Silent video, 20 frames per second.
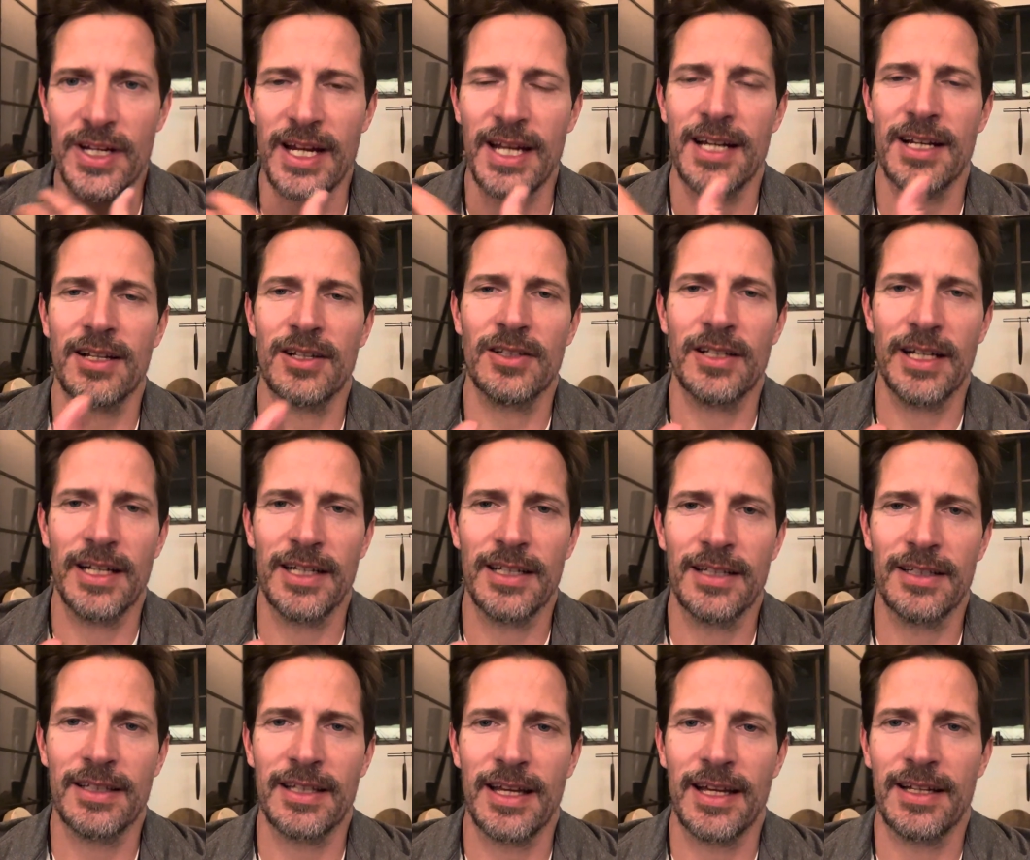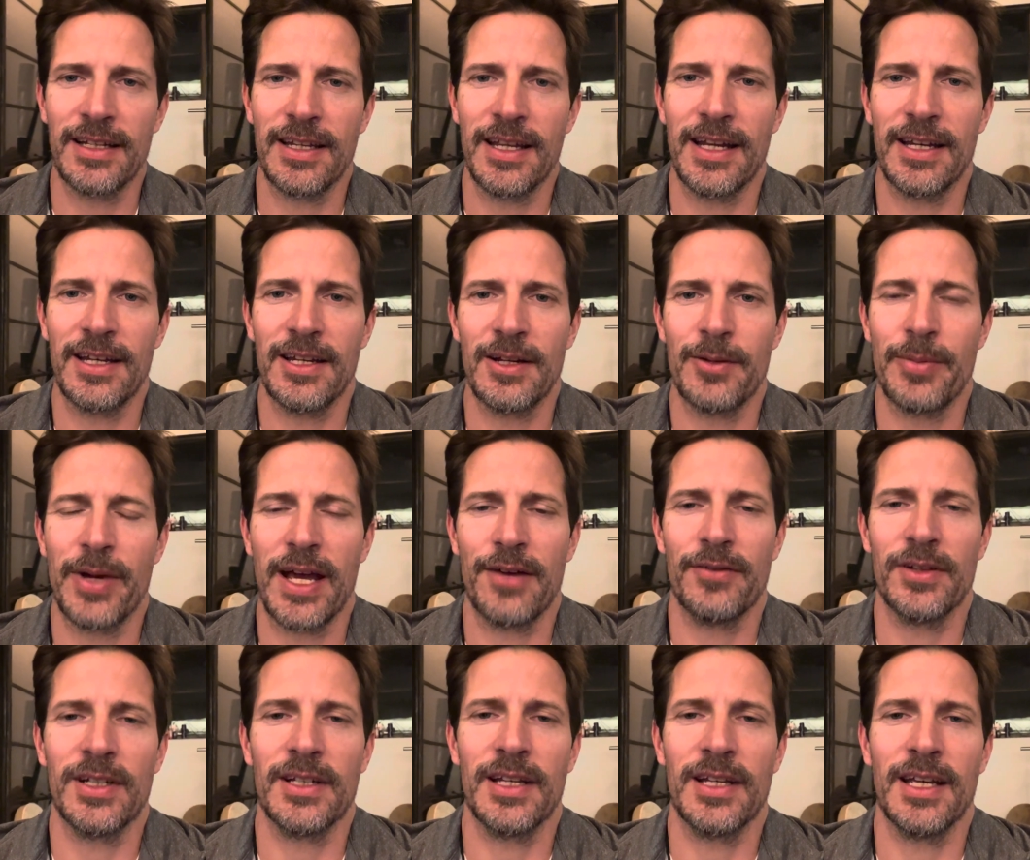I had a client that ended up
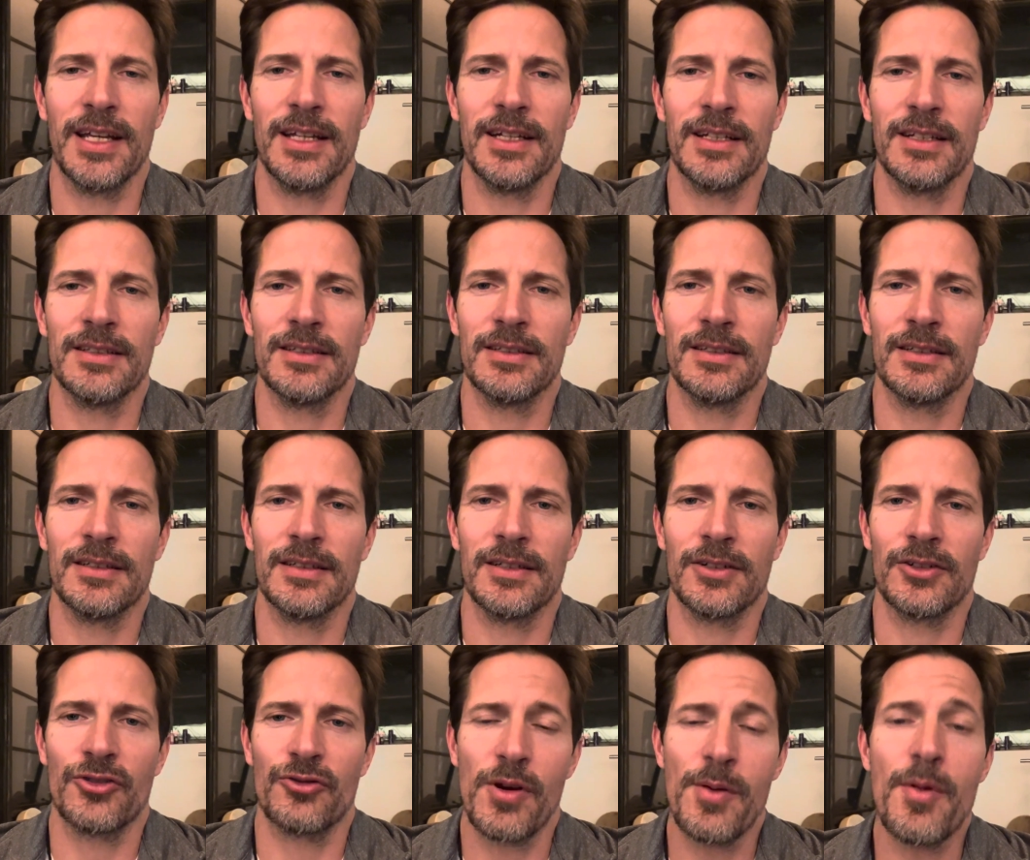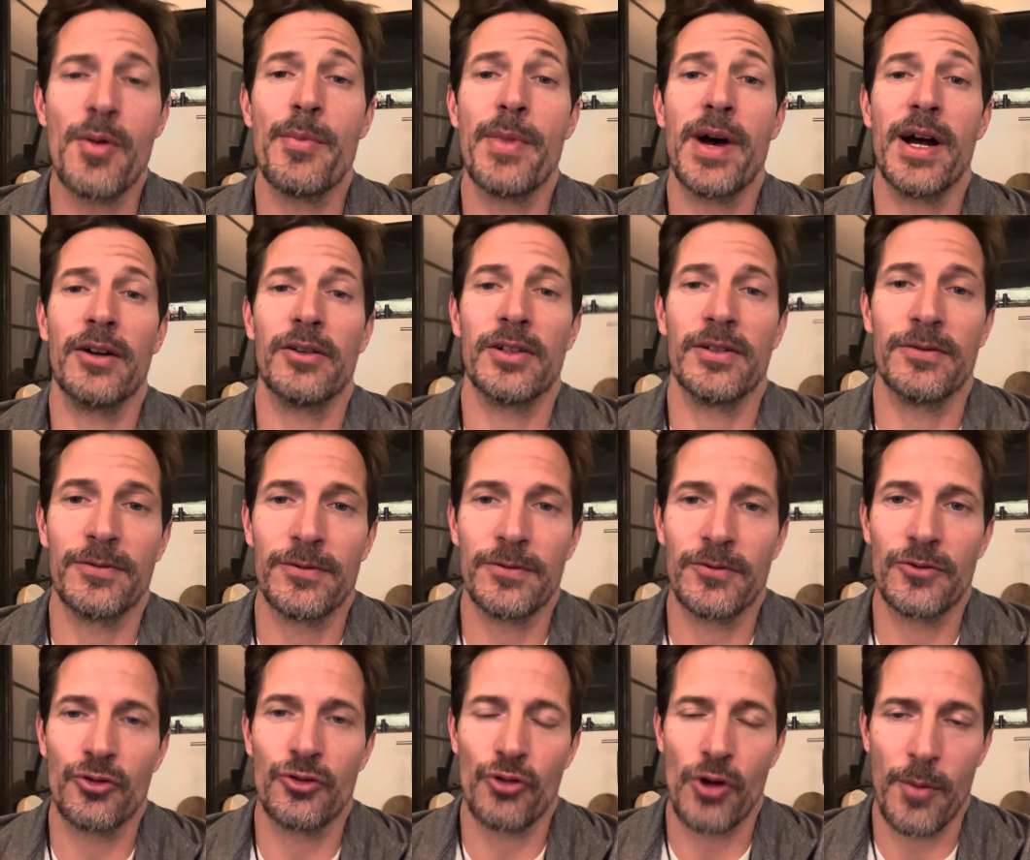having an extreme amount of
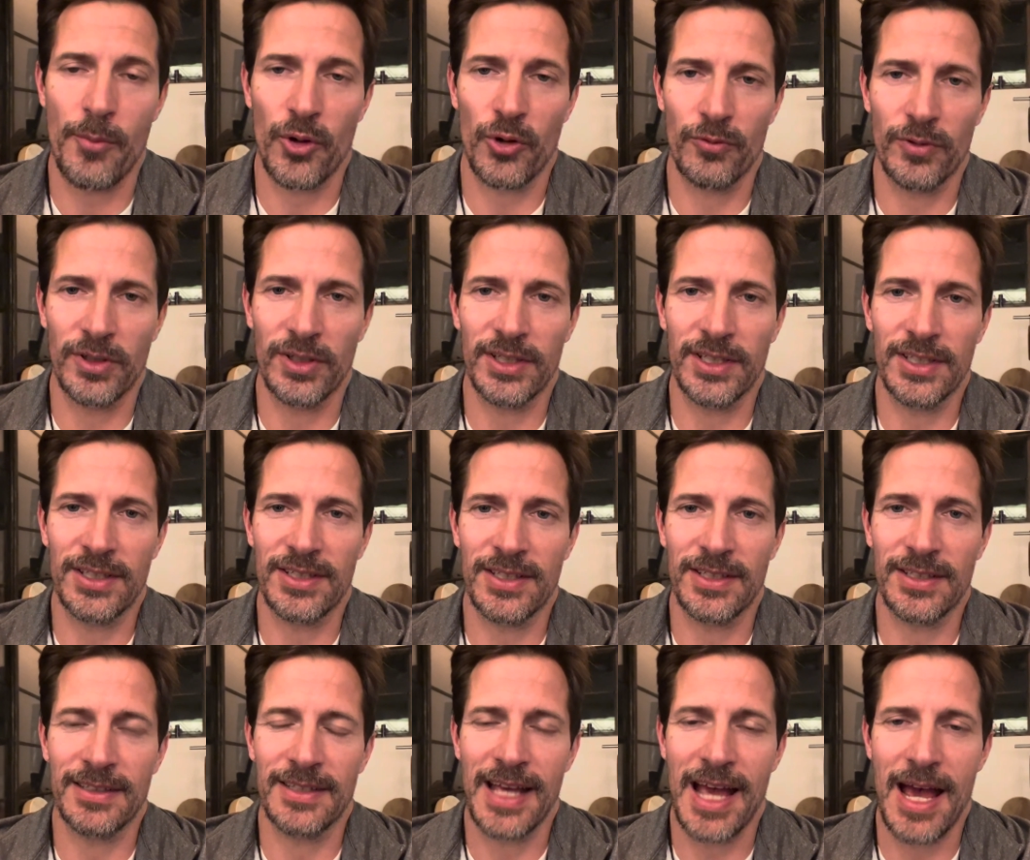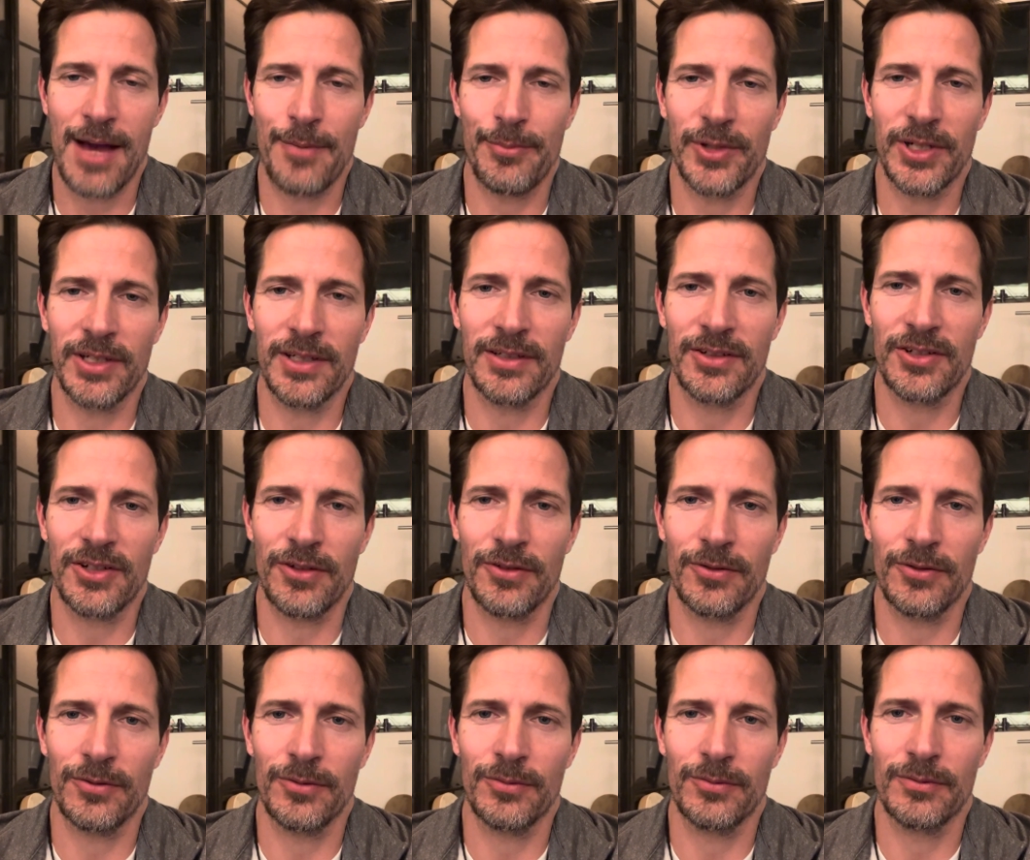tremor releasing happening.
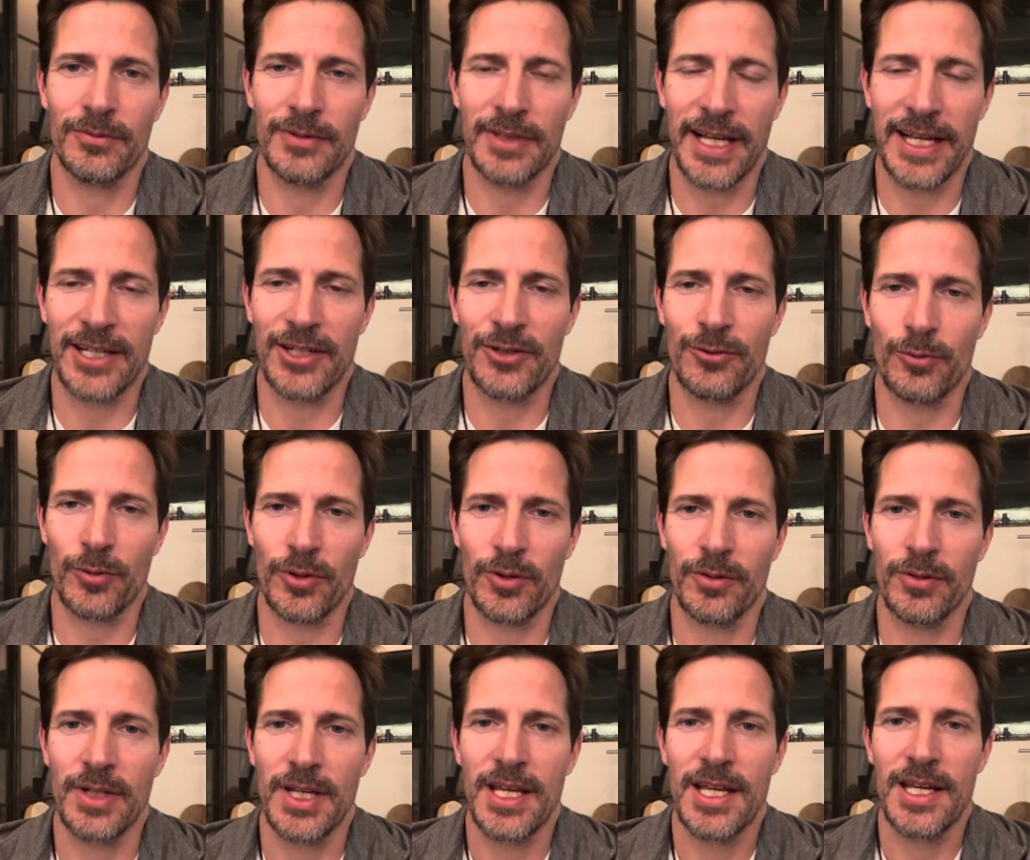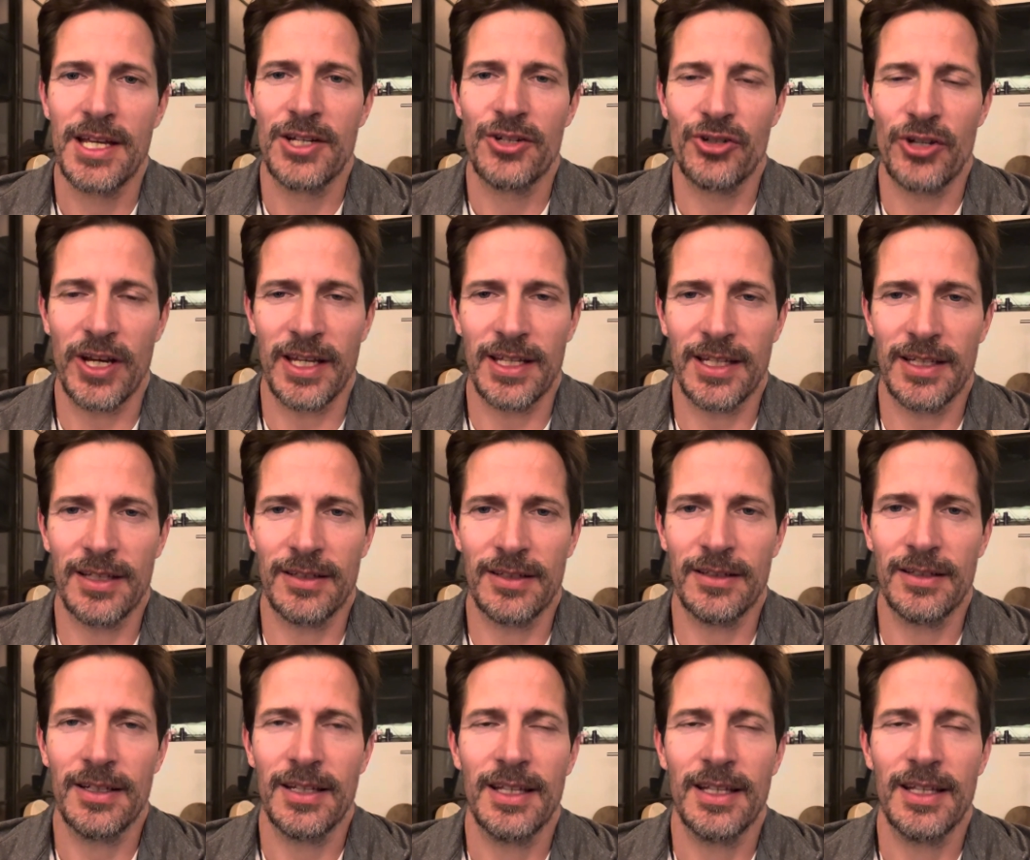So legs were shaking